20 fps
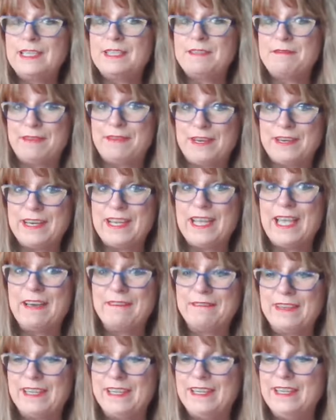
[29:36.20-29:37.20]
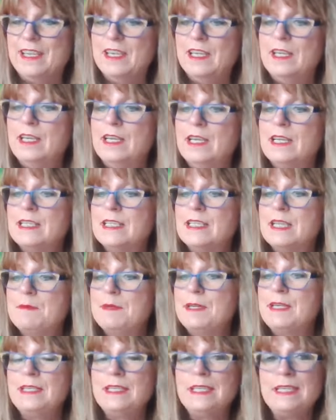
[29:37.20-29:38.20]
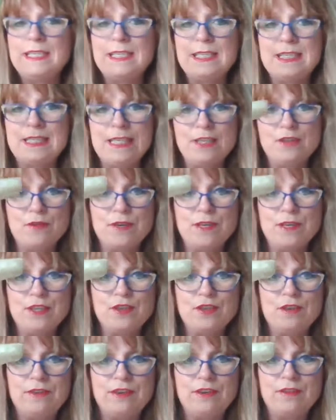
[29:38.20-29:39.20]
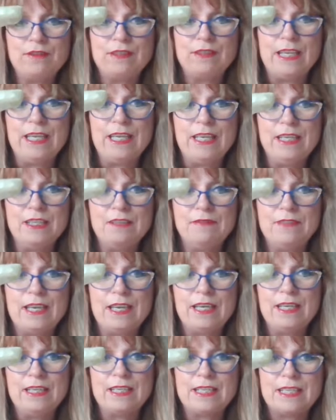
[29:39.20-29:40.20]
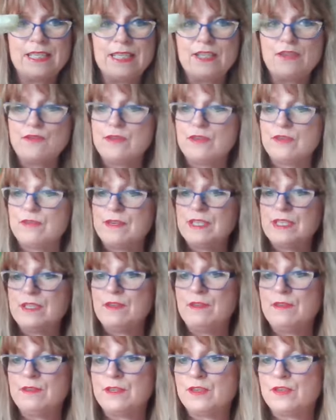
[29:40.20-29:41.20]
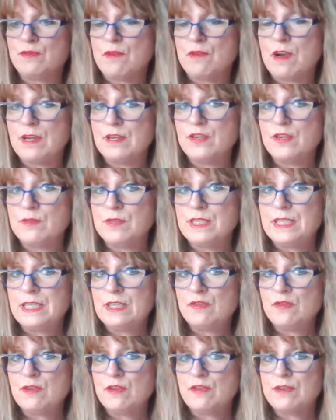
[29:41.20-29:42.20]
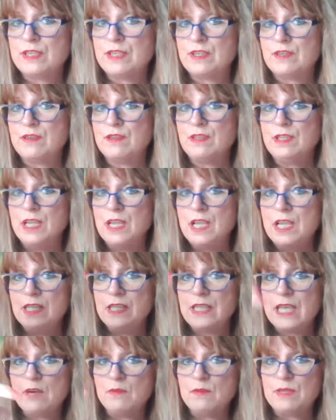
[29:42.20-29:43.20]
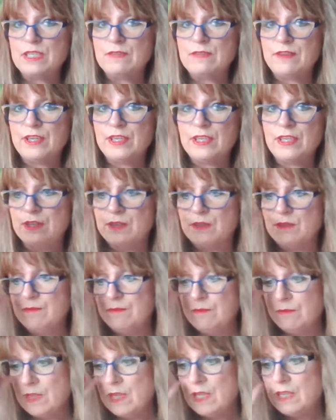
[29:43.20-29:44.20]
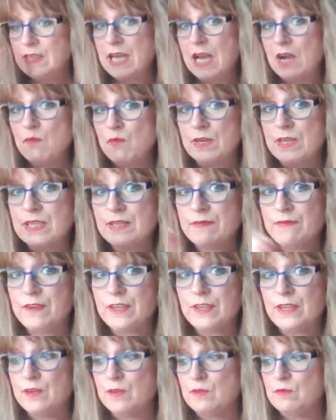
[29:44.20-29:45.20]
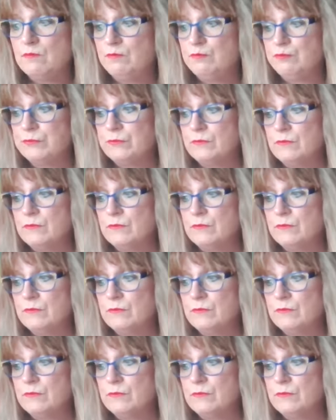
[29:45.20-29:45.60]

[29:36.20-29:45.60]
It's very heavy. Somebody needs citrine. So if you're thinking of getting a citrine crystal or drawn to a citrine crystal, that one's for you. That one is for you.